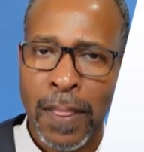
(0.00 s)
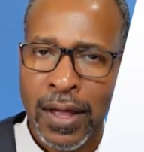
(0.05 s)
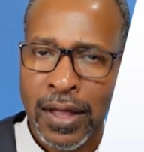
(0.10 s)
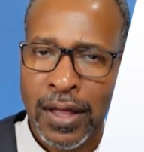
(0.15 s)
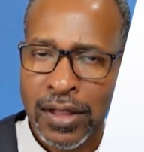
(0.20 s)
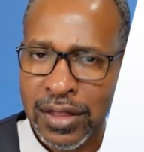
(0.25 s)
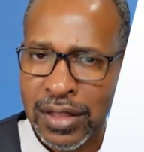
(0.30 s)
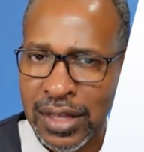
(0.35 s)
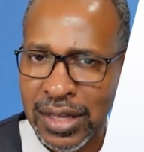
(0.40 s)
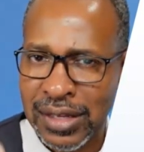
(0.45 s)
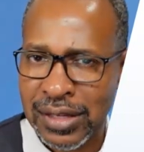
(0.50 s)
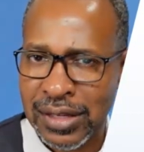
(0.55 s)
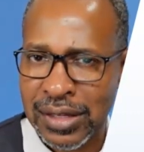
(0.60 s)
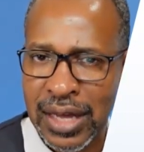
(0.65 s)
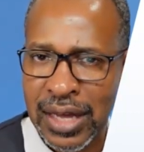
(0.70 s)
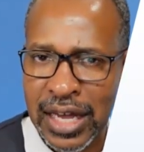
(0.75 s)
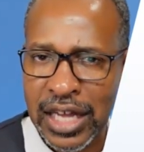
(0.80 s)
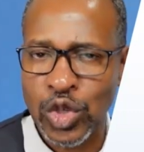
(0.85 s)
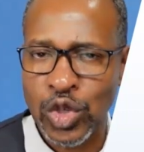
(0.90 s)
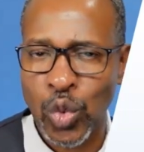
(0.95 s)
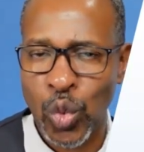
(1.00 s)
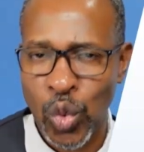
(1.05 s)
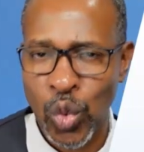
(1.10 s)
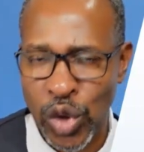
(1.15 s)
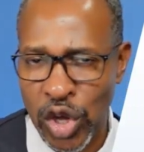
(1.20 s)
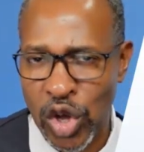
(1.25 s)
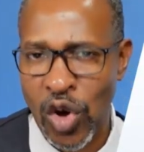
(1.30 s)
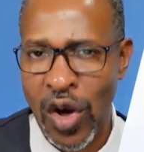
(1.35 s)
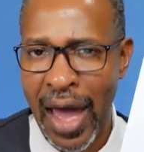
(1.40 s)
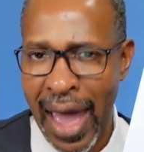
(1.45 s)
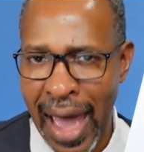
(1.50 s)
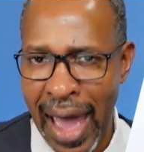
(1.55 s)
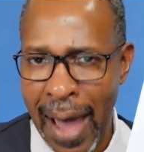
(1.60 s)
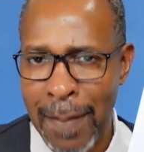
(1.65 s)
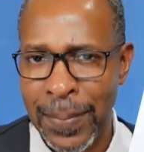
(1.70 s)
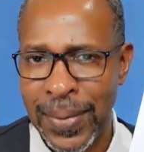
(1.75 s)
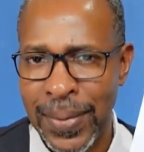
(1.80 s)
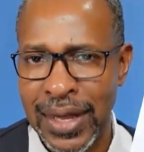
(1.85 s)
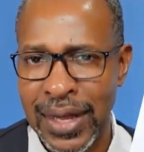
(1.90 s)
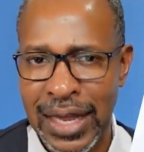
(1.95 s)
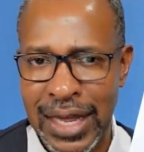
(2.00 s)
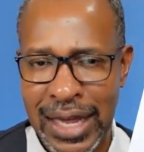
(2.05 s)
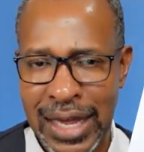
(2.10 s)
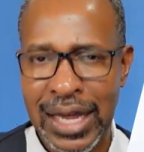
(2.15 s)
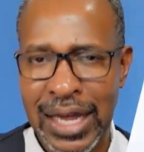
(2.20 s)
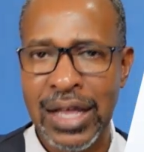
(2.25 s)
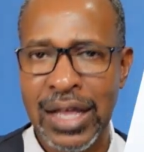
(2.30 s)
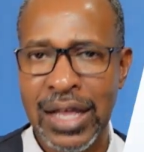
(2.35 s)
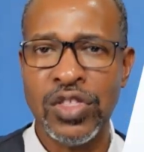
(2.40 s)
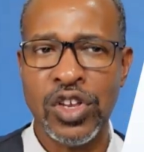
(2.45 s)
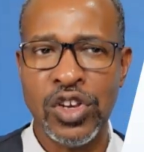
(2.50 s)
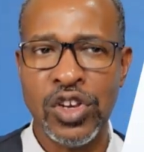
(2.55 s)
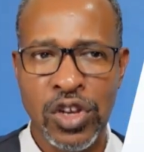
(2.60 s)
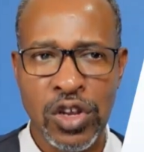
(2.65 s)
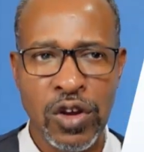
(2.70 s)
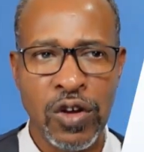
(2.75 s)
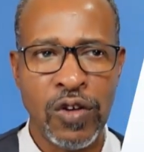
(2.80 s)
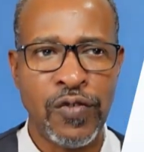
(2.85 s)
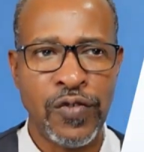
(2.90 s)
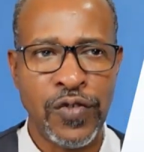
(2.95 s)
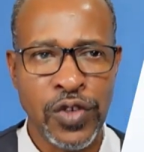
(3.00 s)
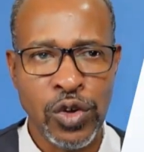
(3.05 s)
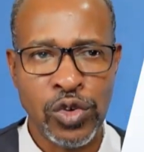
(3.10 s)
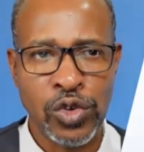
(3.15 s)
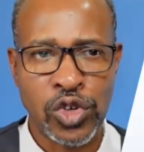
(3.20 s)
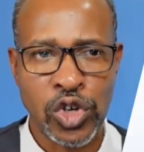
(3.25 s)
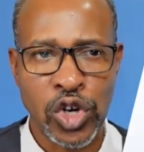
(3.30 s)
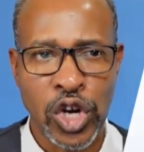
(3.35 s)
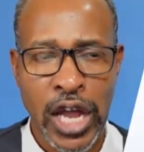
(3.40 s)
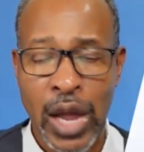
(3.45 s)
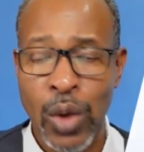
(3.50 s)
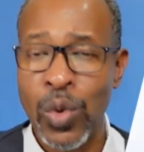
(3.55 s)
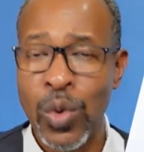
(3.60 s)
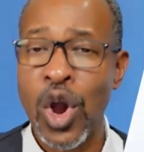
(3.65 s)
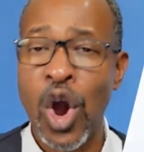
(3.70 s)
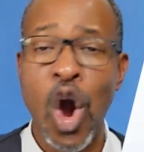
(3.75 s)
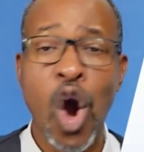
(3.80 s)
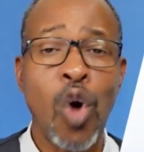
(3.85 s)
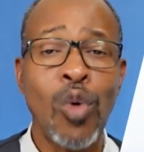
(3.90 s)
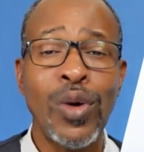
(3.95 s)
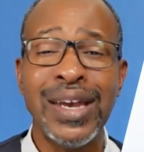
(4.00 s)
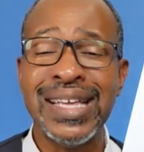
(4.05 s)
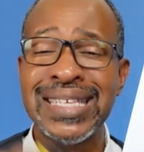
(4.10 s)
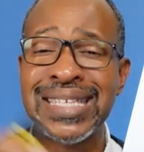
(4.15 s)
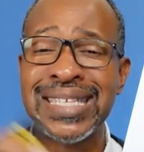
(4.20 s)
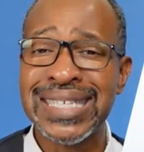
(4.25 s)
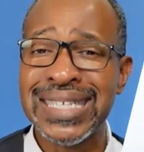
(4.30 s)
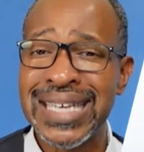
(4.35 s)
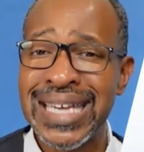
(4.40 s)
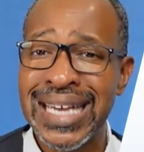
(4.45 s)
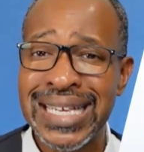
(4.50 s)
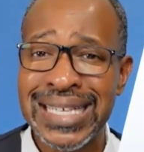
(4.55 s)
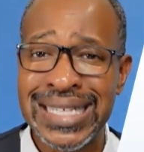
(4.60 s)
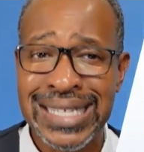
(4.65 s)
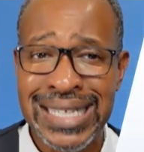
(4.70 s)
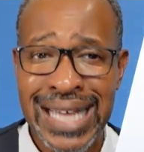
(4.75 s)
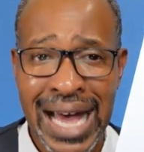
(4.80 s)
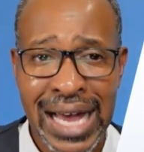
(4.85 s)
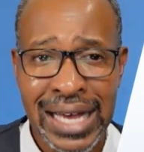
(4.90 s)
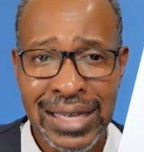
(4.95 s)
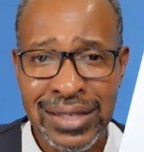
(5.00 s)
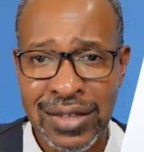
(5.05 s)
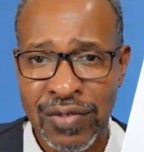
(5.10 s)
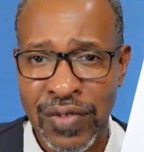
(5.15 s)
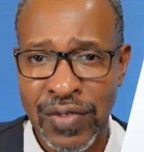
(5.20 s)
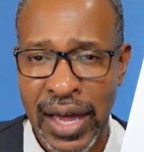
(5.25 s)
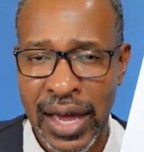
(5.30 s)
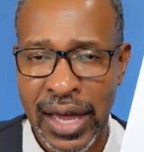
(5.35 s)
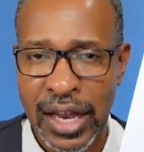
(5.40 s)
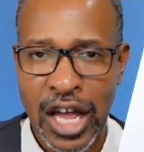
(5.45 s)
these things will happen in the near future and we're already seeing signs of that.